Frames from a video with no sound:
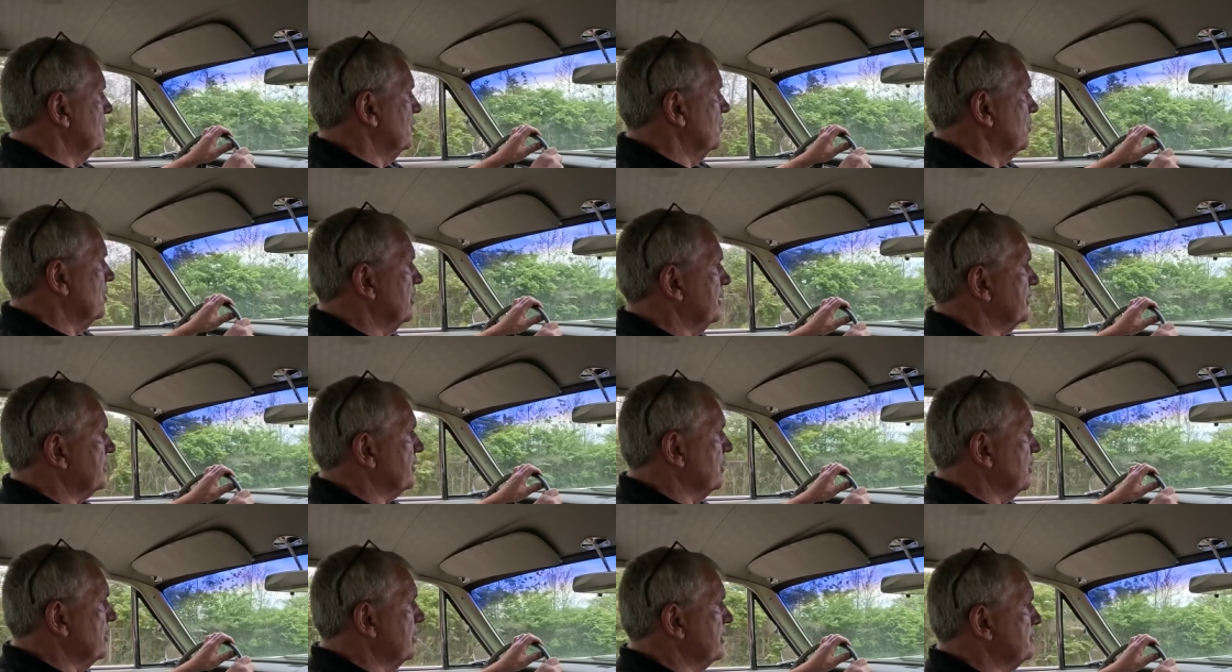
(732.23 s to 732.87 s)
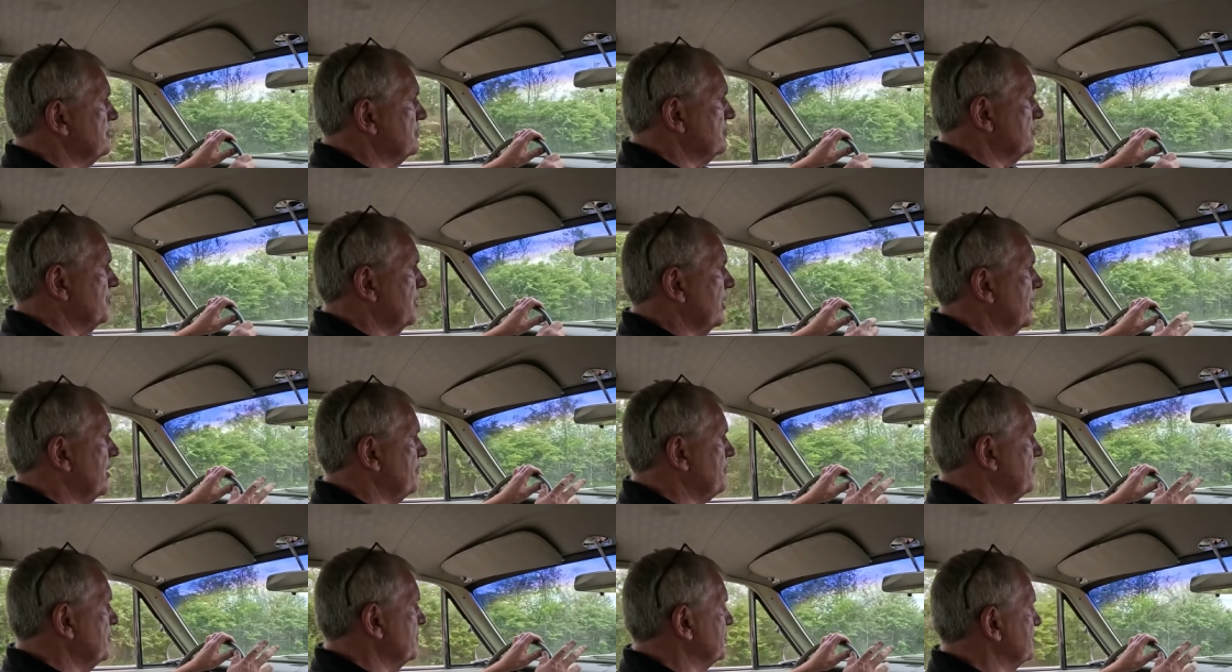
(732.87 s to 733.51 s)
All right, guys.
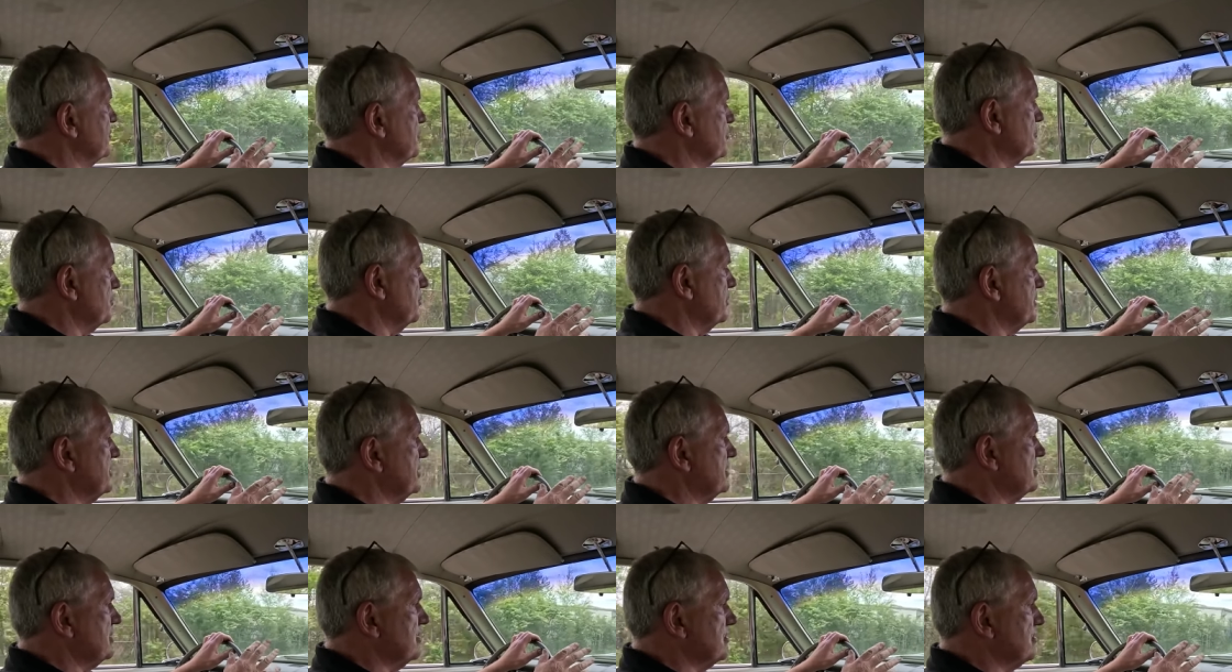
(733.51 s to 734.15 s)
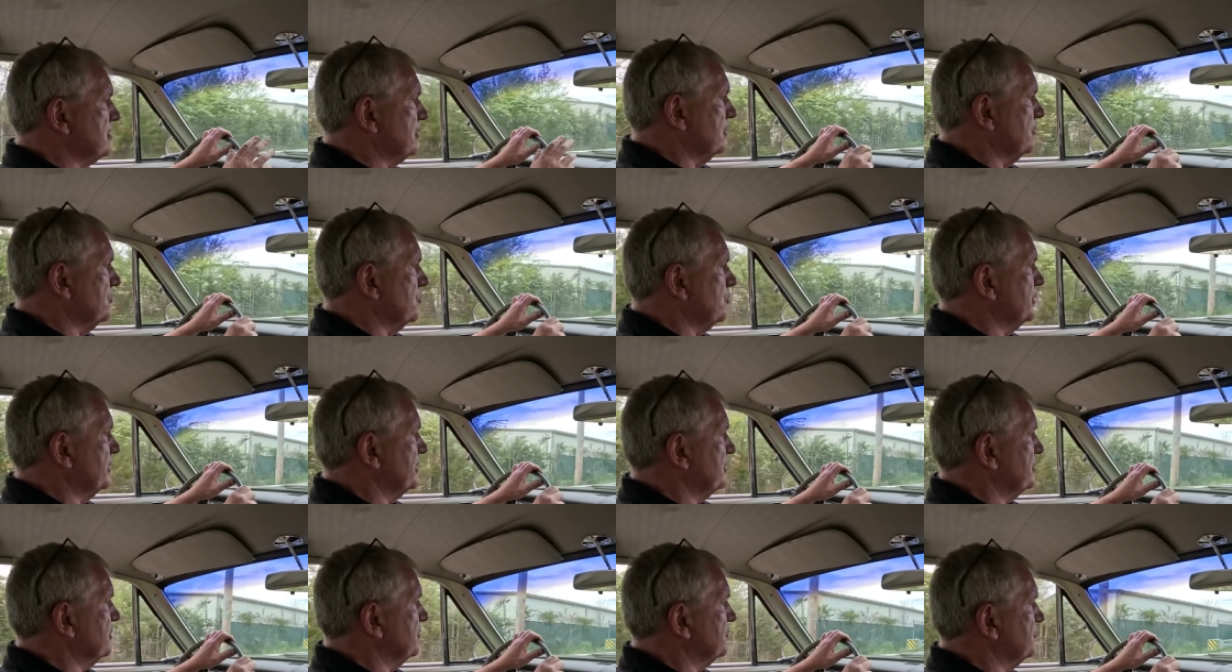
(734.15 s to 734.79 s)
Well, I hope you've enjoyed this. It's a little
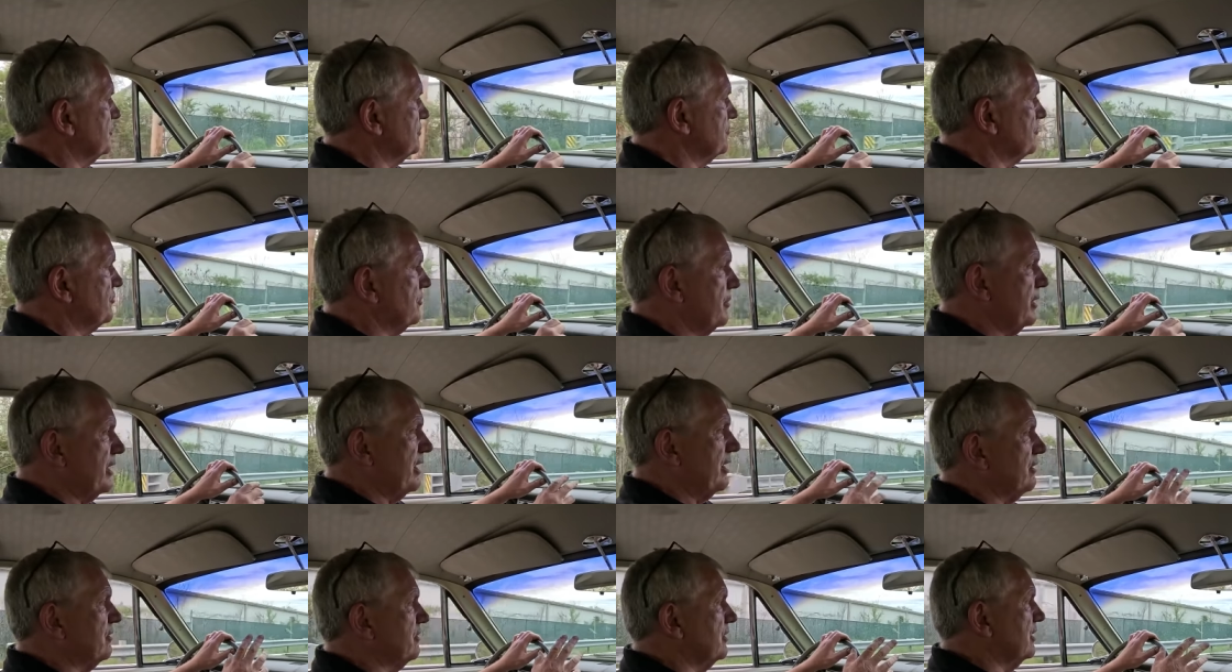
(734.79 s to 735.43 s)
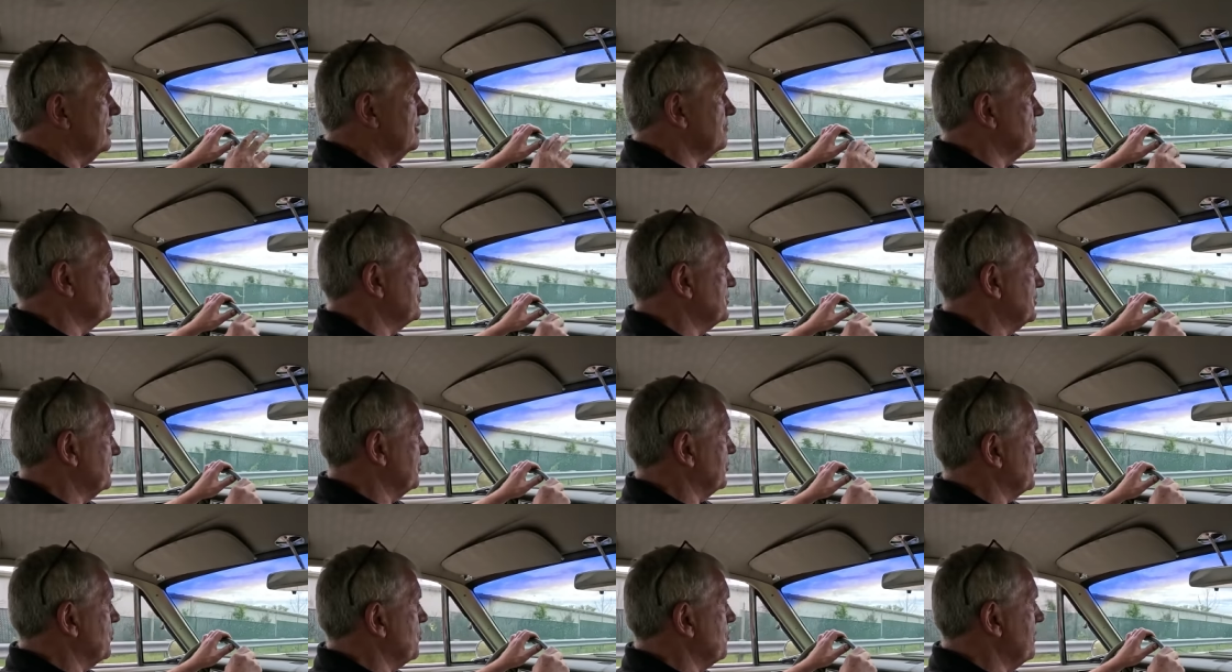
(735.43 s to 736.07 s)
bit different from our uh,
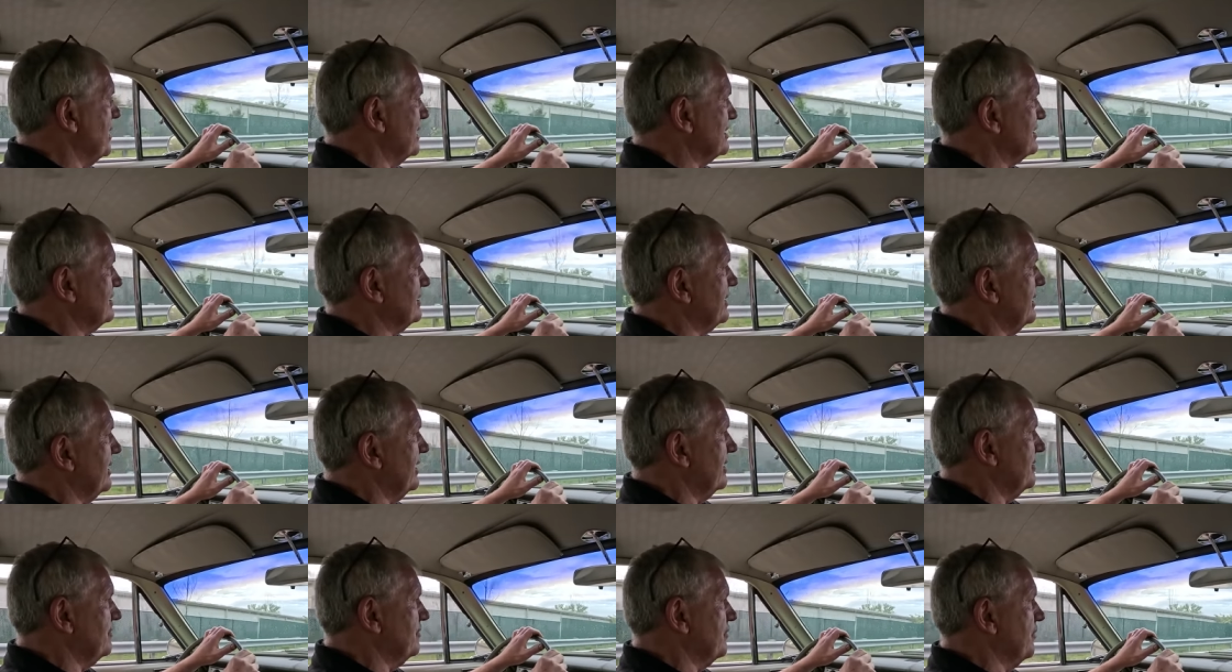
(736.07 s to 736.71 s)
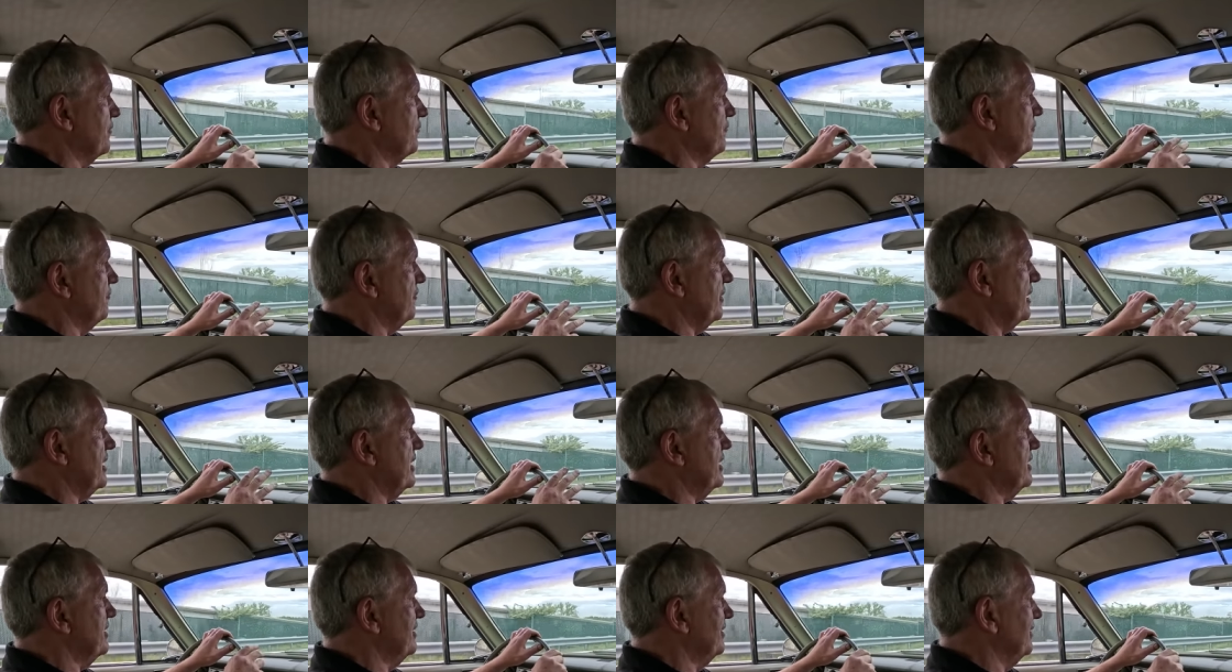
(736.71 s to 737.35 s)
typical Mustang
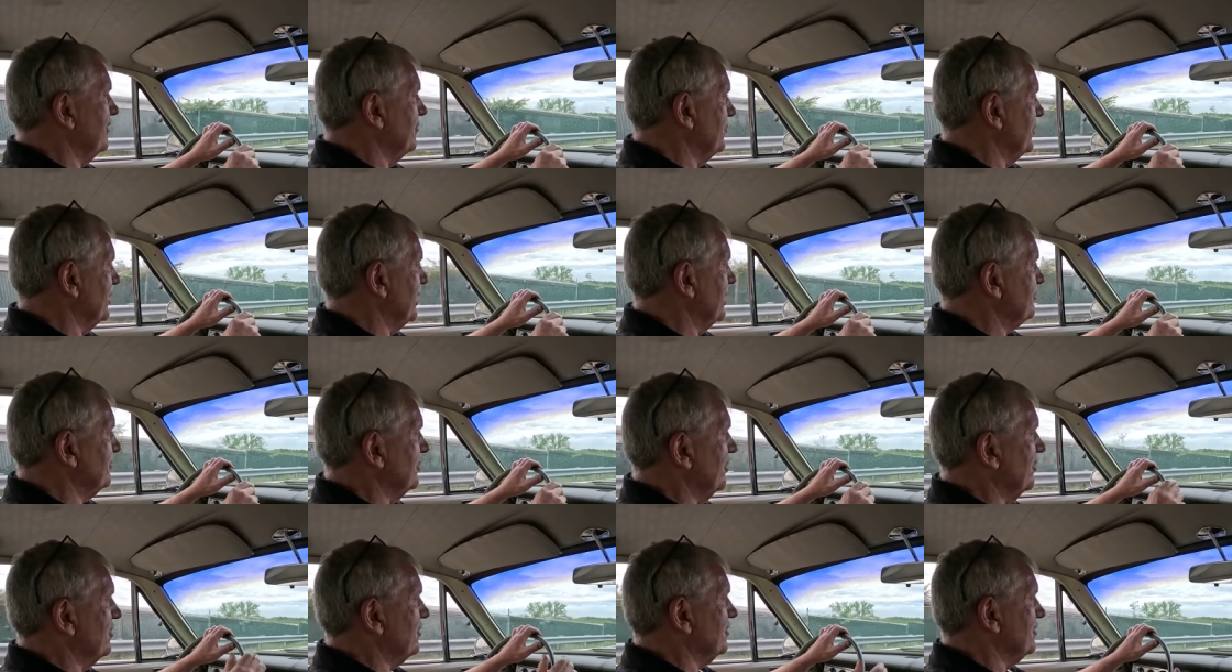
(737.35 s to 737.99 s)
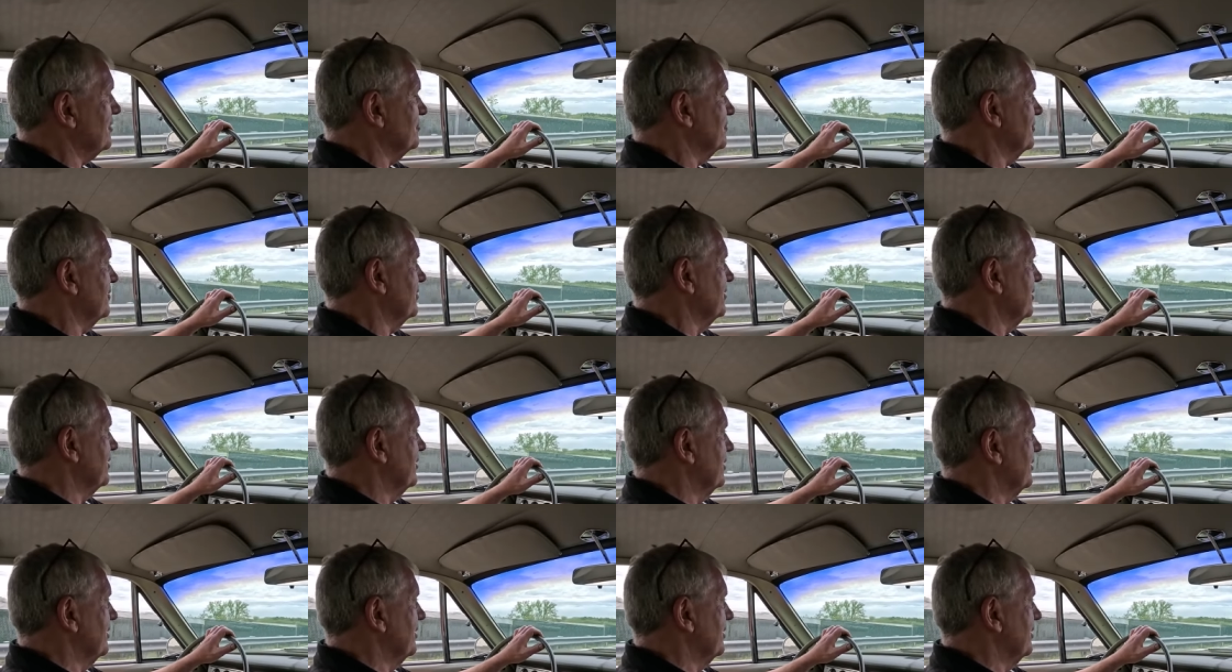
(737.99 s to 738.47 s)
fare that we have a lot of.